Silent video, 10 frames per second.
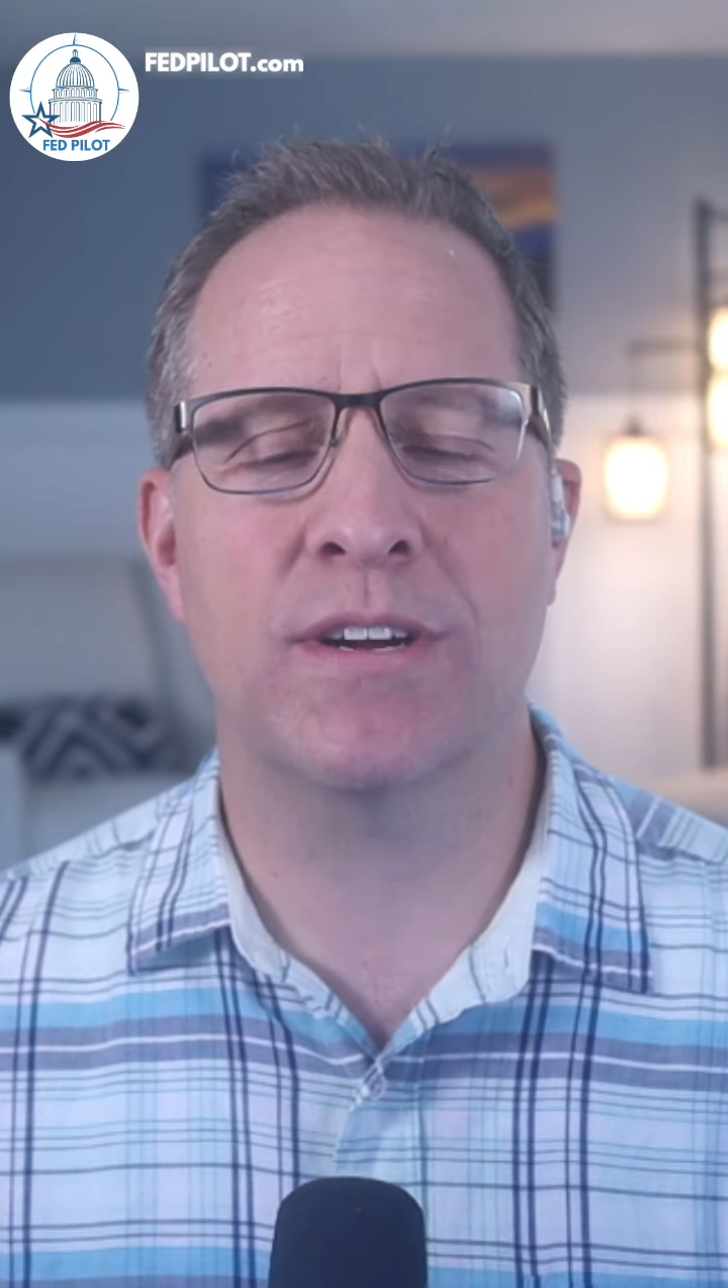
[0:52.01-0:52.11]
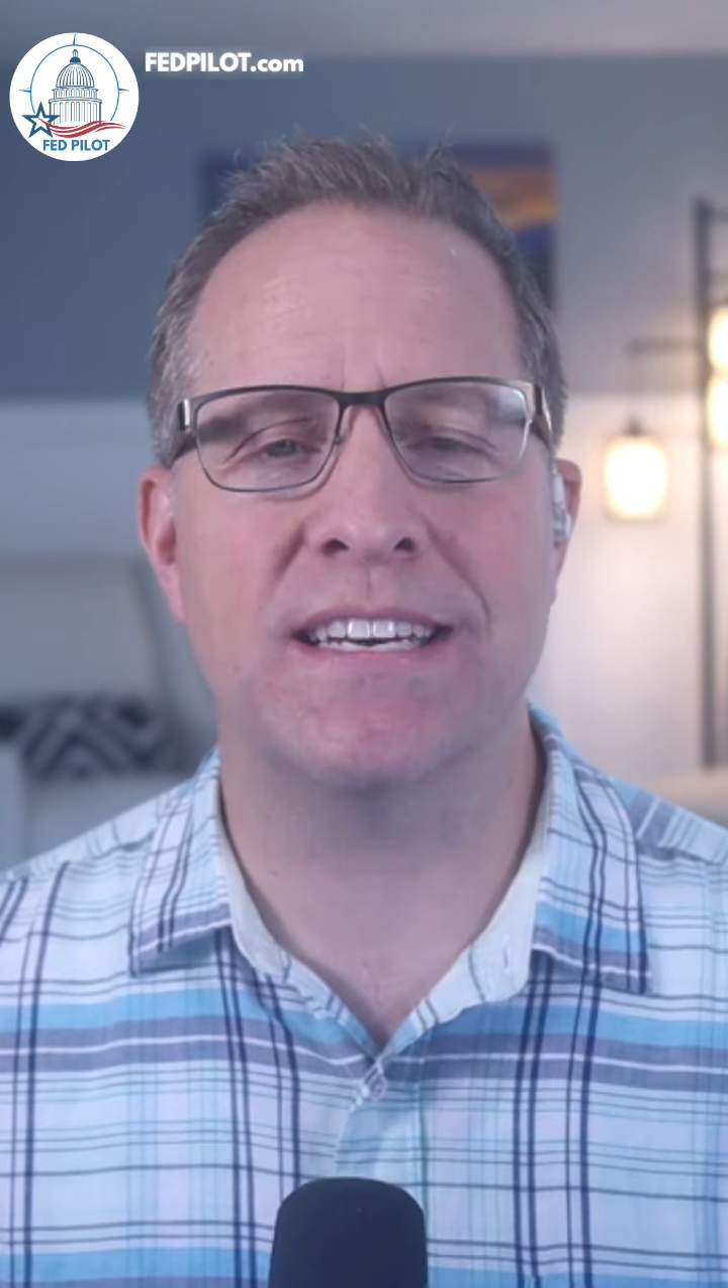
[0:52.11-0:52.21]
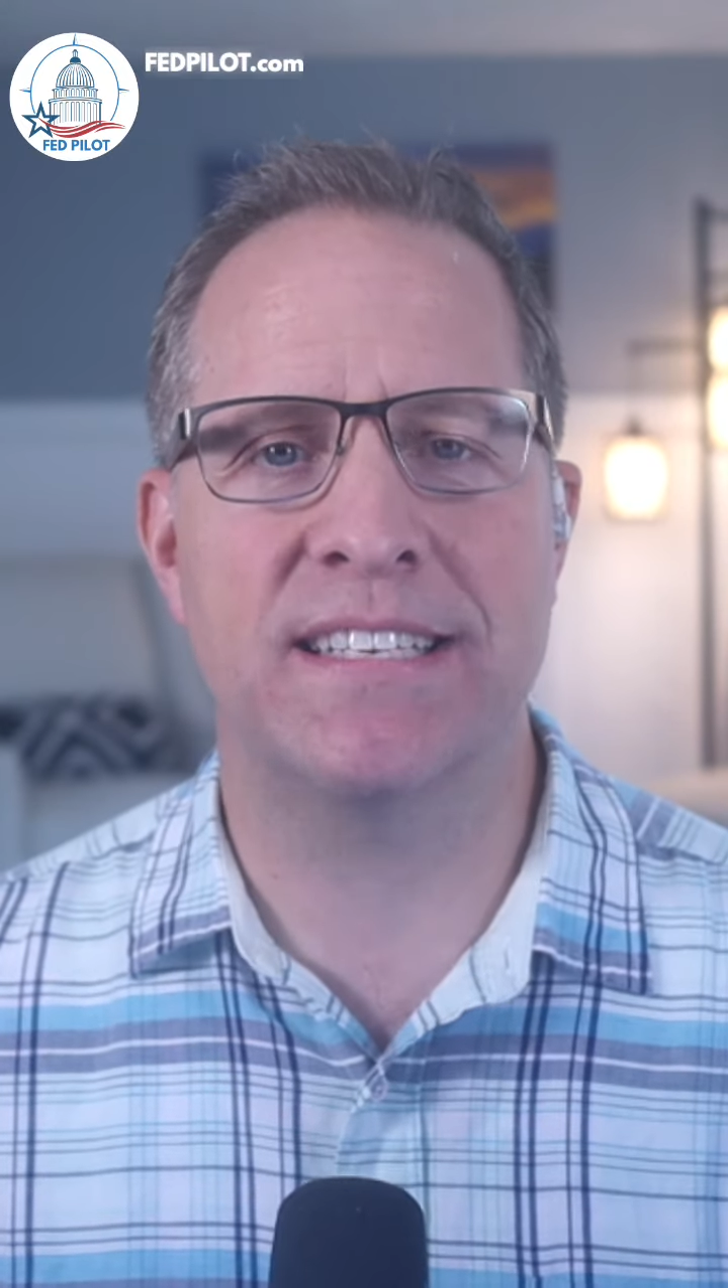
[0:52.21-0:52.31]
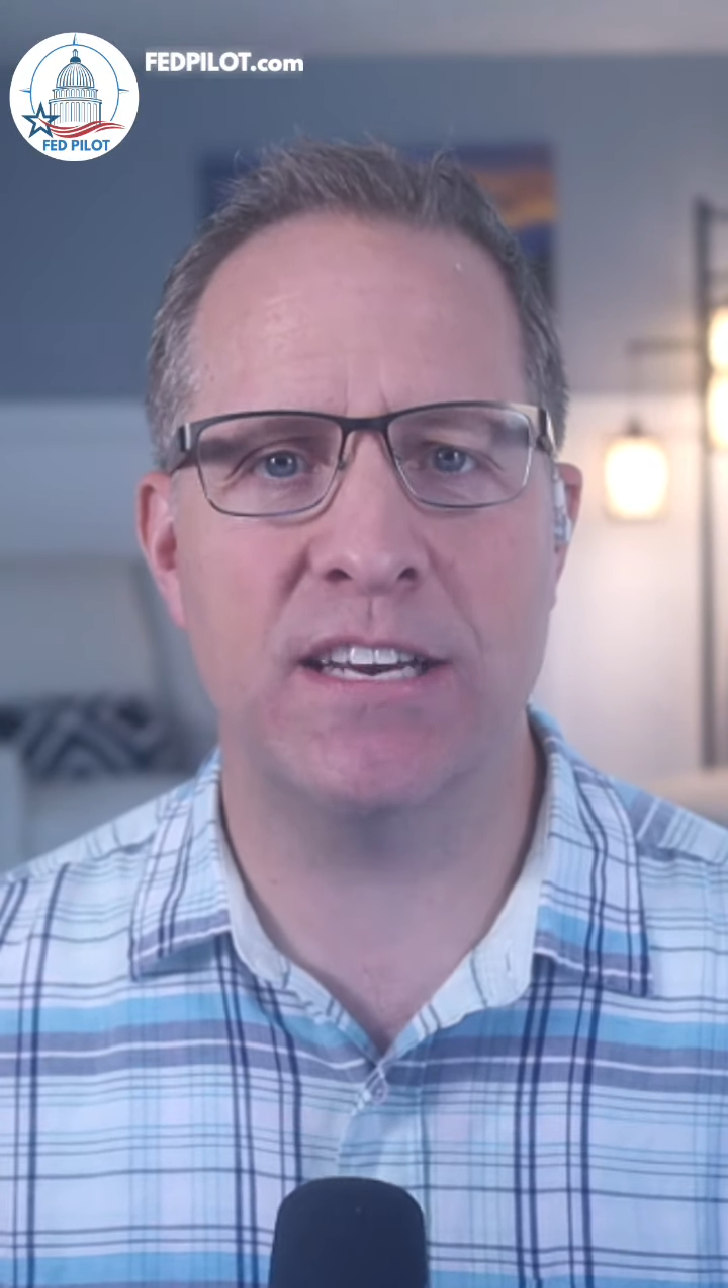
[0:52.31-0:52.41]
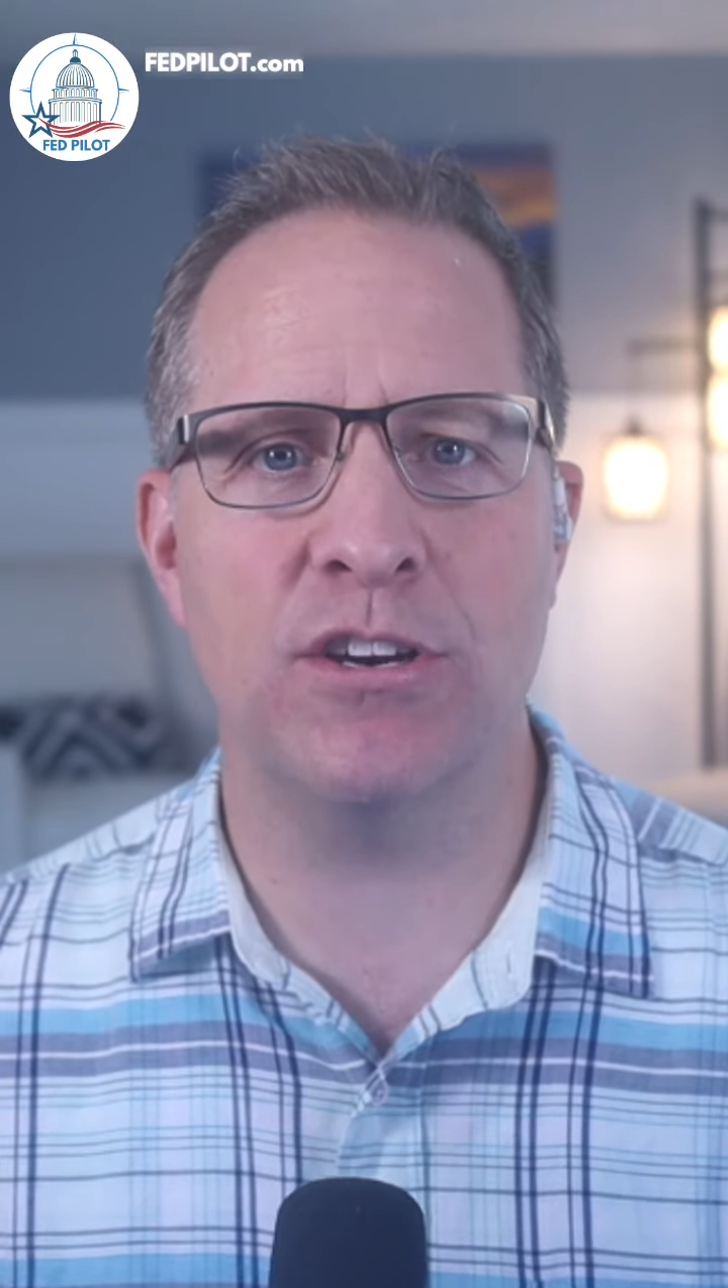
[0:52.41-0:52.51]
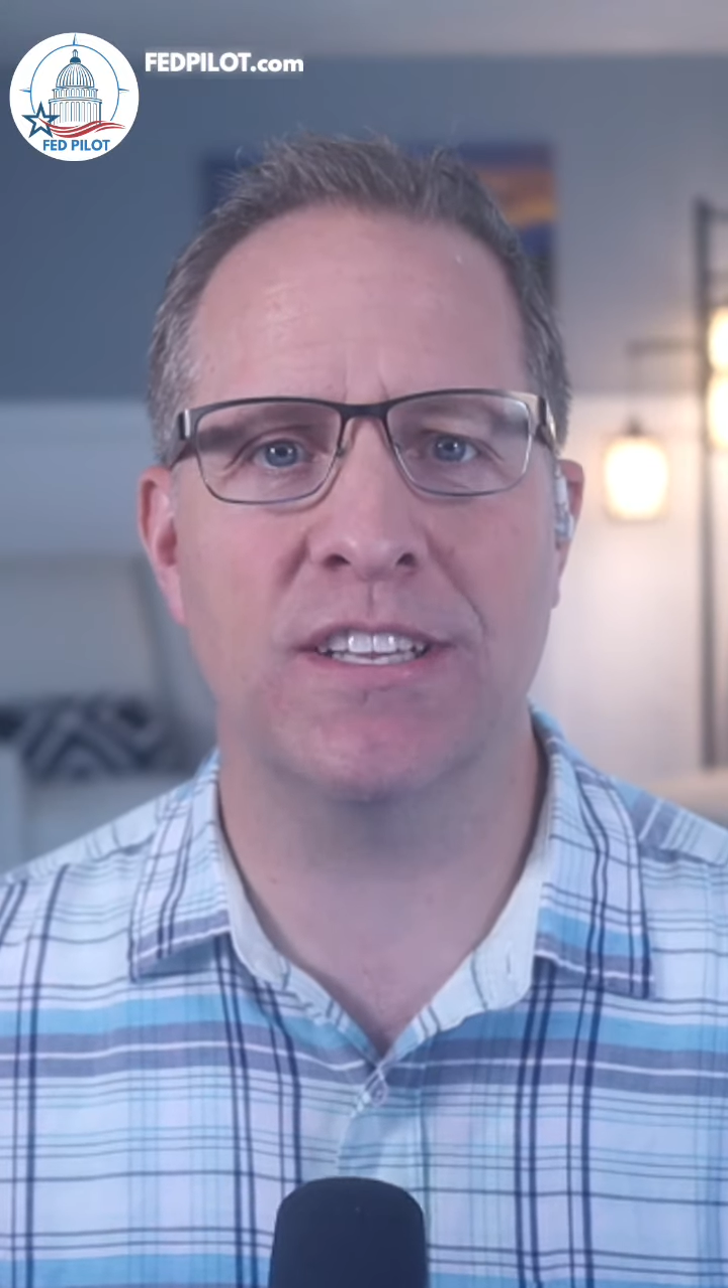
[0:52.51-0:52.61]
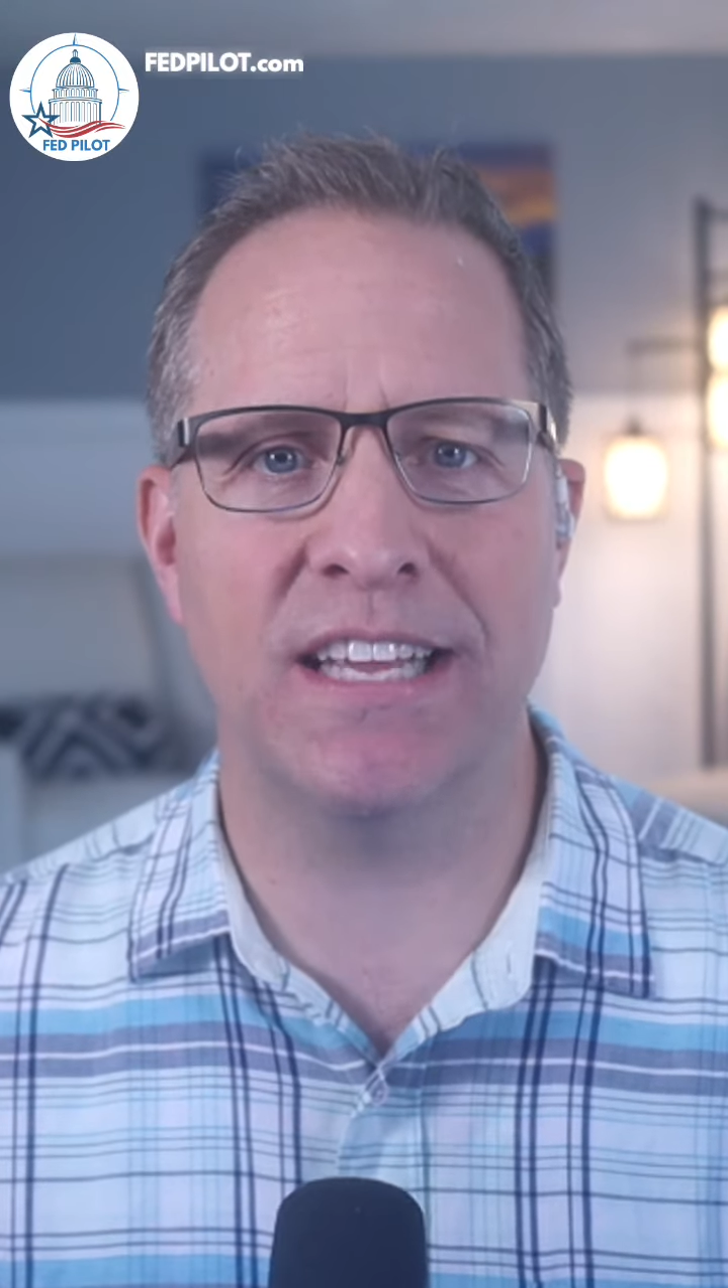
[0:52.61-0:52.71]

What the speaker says: continue to